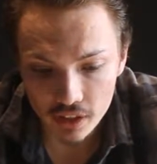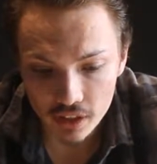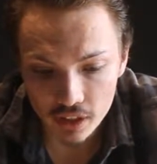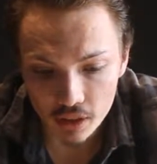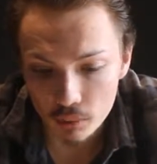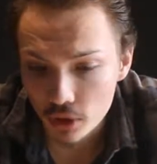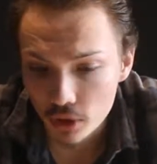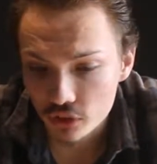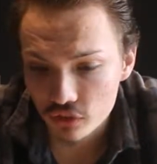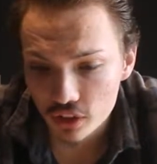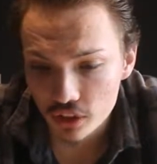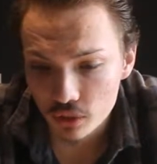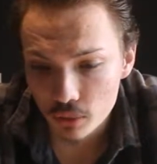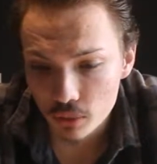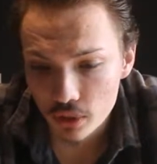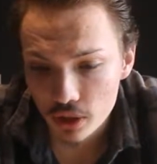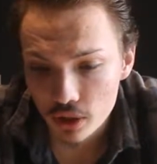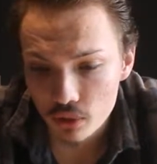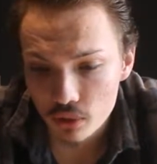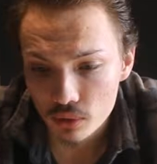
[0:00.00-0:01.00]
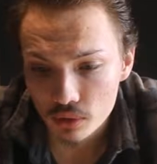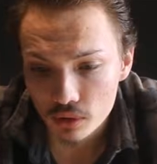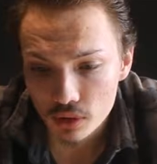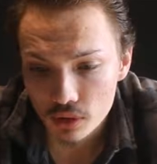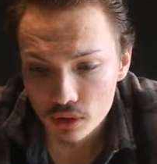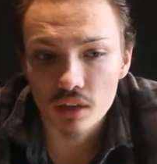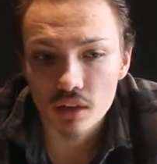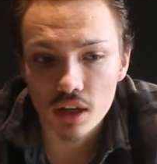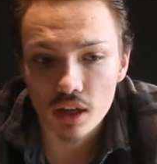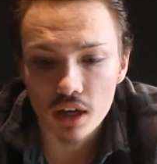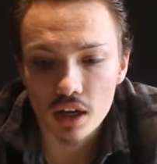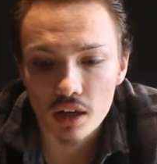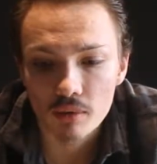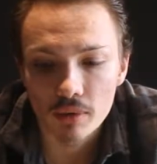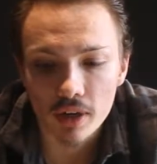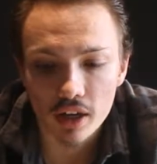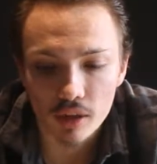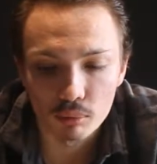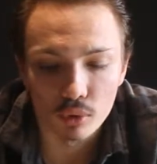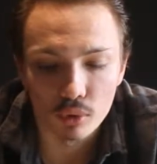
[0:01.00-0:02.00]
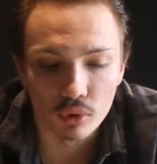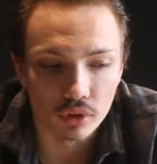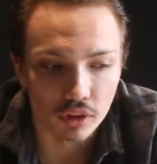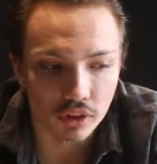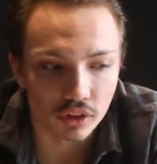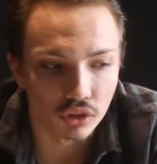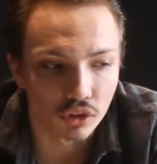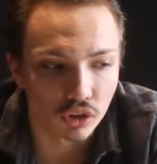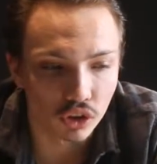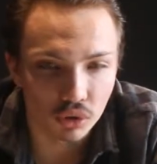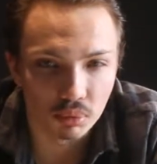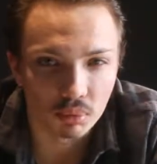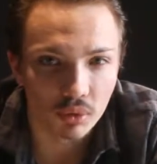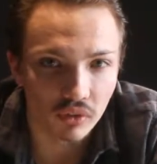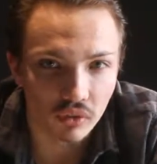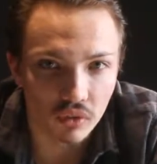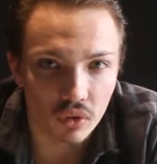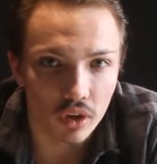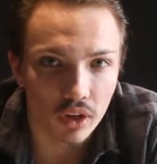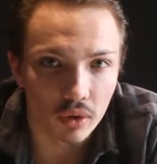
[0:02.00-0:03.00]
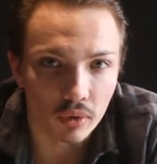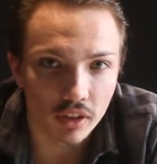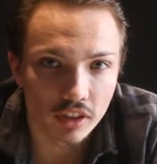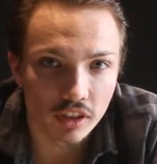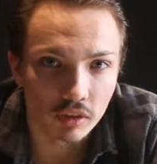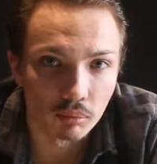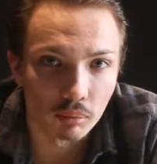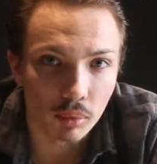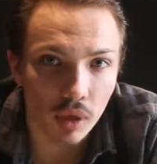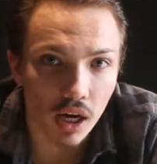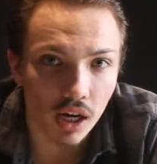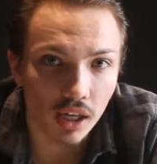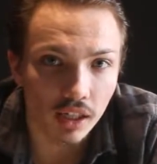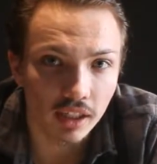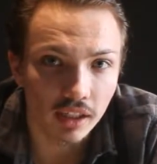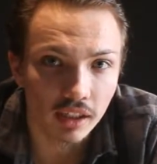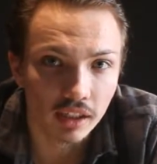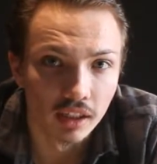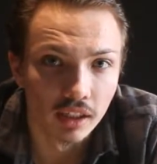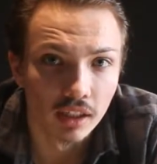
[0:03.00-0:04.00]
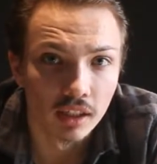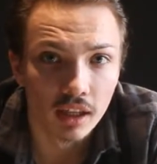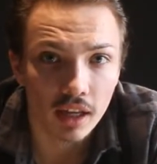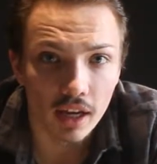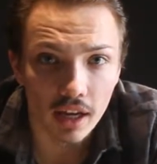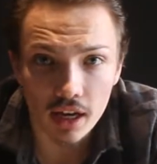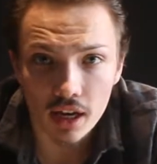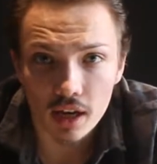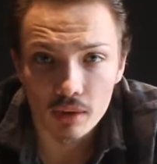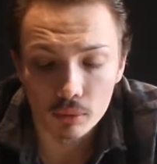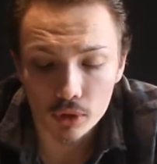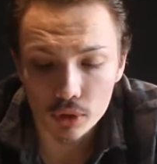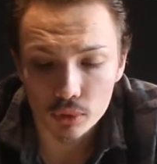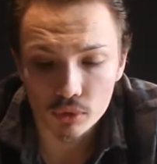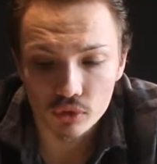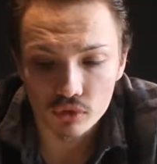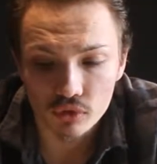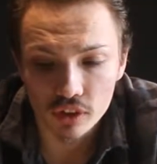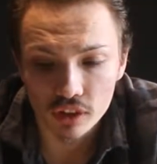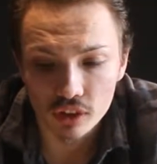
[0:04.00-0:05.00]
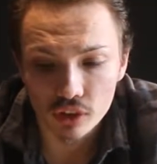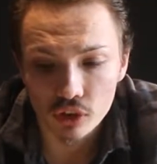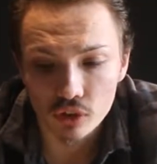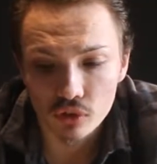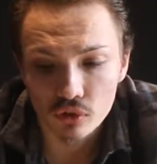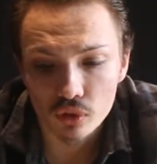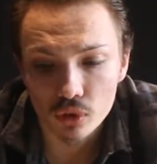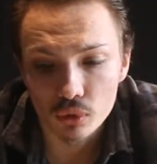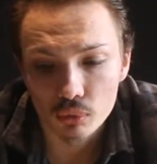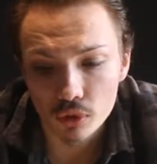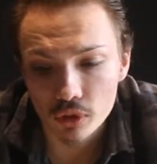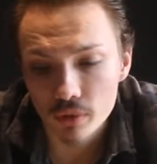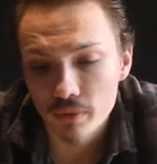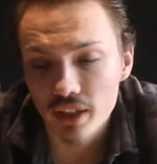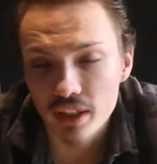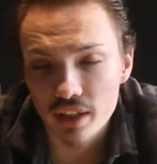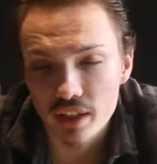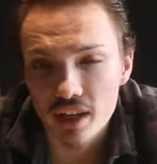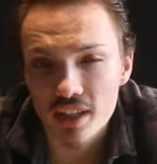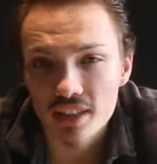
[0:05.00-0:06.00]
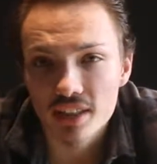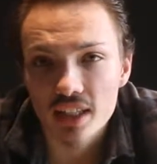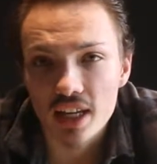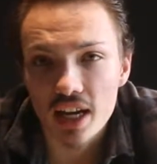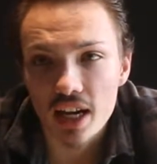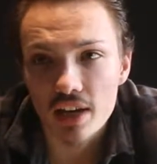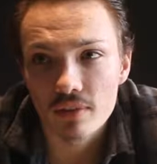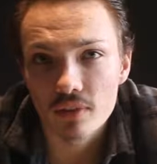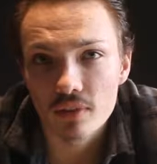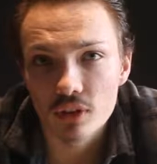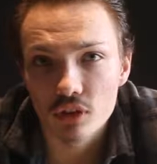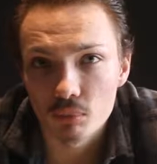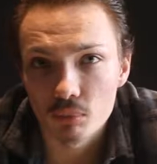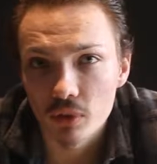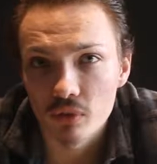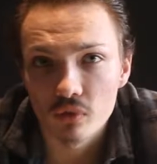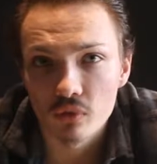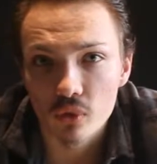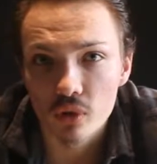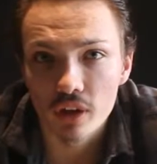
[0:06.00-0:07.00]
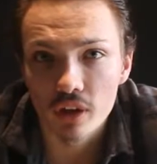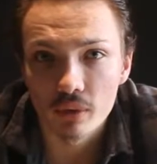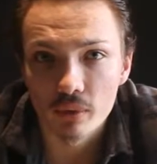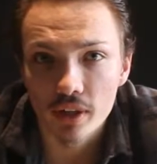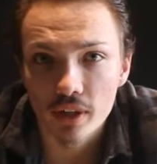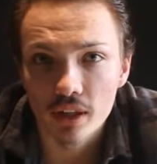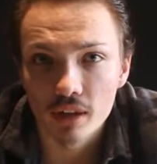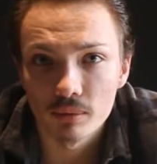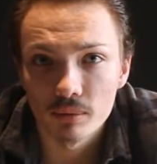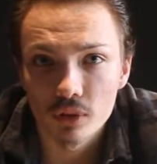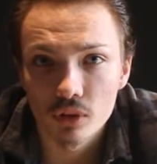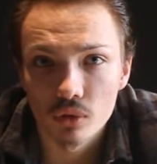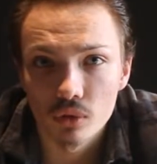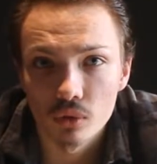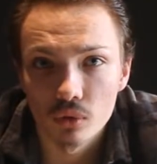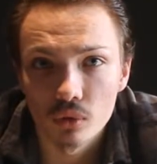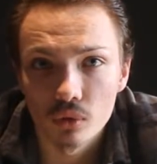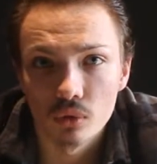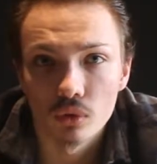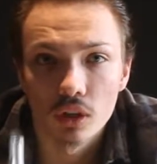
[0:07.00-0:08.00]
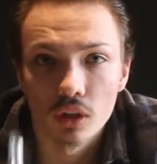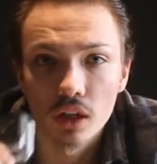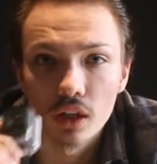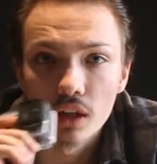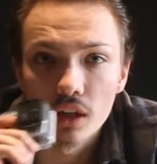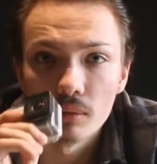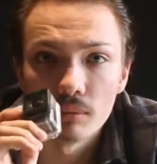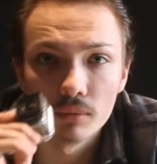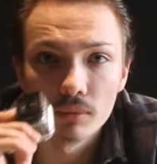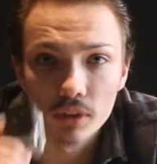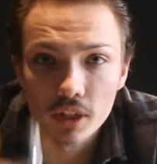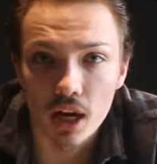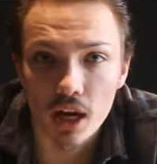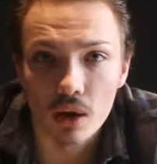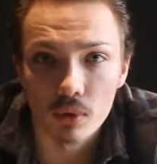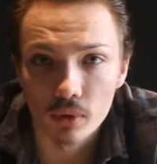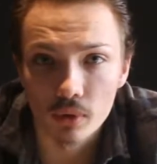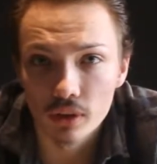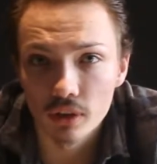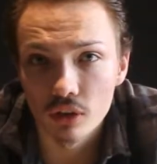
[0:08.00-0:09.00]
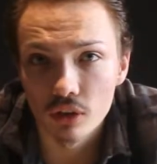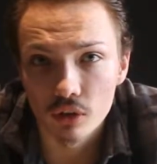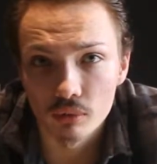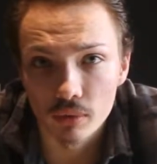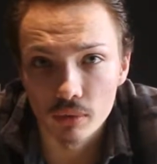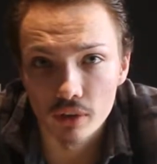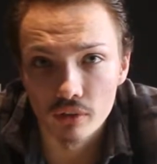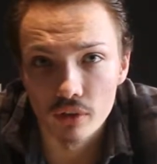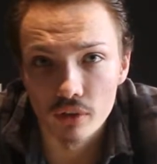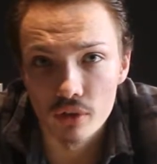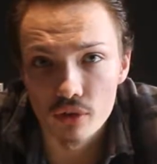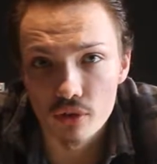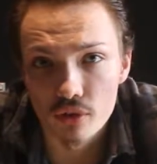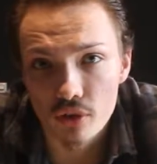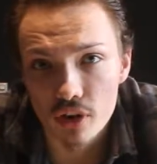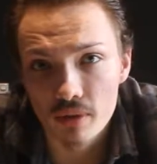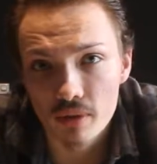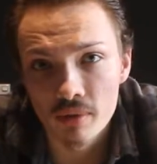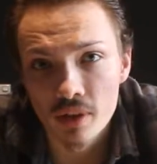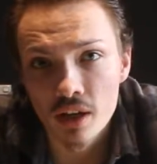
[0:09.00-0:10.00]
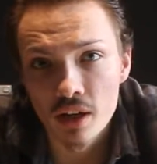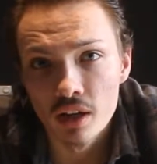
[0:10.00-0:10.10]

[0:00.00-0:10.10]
It works really well, and I bought this just before I went to Bali, which was really useful. It would have been nice to have it before I went up to Darwin on my road trip.